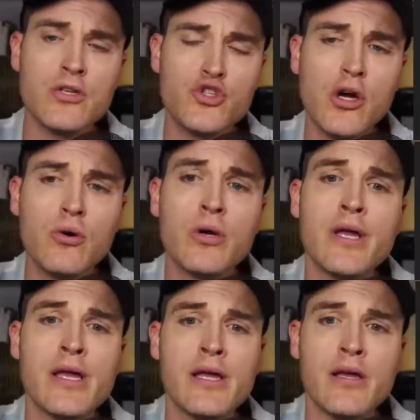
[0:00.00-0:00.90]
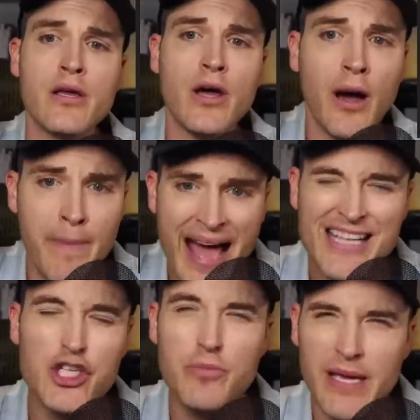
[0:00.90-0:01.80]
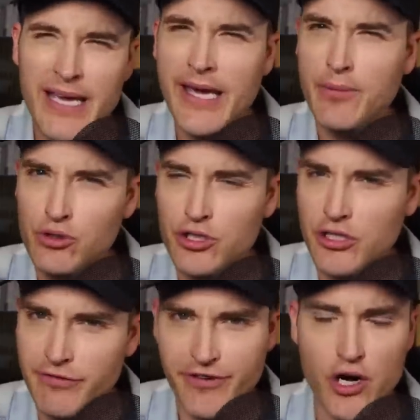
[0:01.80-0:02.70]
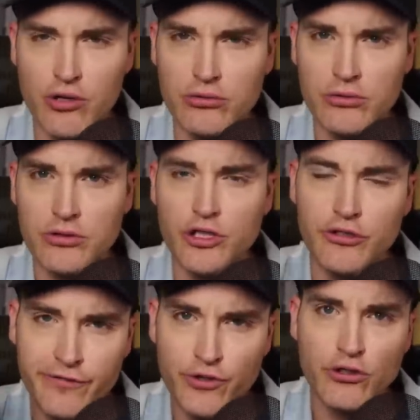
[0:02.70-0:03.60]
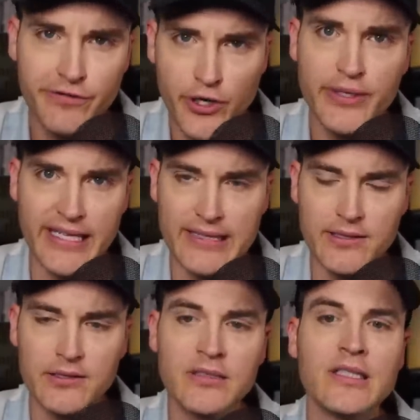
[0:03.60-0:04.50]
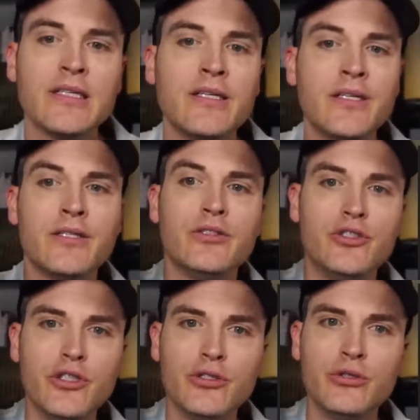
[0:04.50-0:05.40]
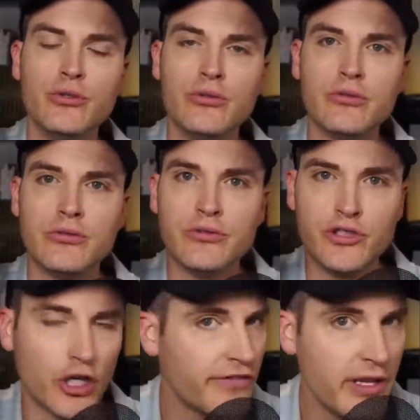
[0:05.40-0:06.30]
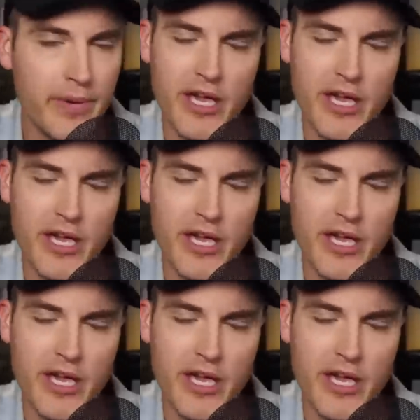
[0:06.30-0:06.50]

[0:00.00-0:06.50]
So Imagine being able to devote your full focus to serving